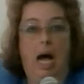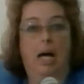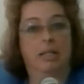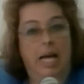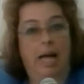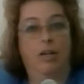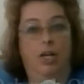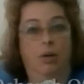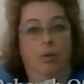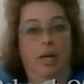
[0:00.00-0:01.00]
I'll tell
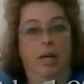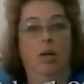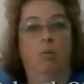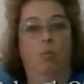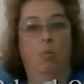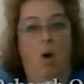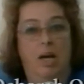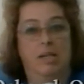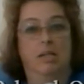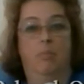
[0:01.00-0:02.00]
you, it
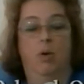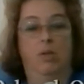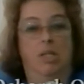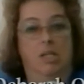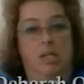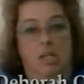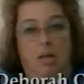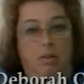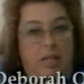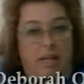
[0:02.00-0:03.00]
was the most
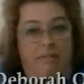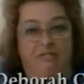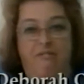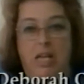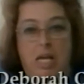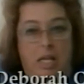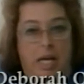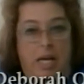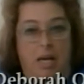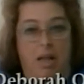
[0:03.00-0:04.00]
insulting
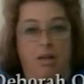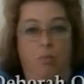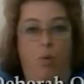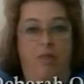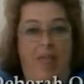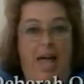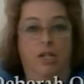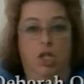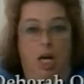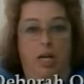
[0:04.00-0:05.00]
feeling when
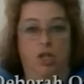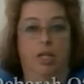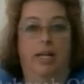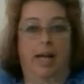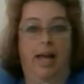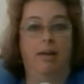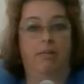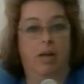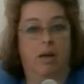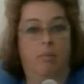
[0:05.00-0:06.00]
that judge gave
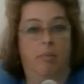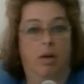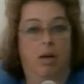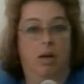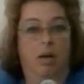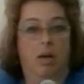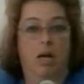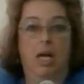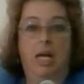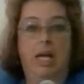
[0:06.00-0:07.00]
him
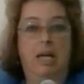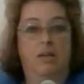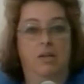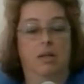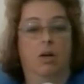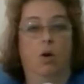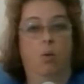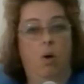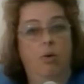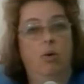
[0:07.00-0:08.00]
his
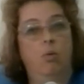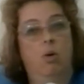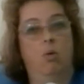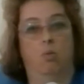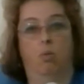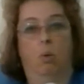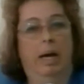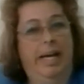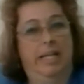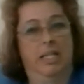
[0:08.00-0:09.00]
quote unquote
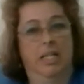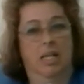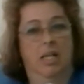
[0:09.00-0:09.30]
right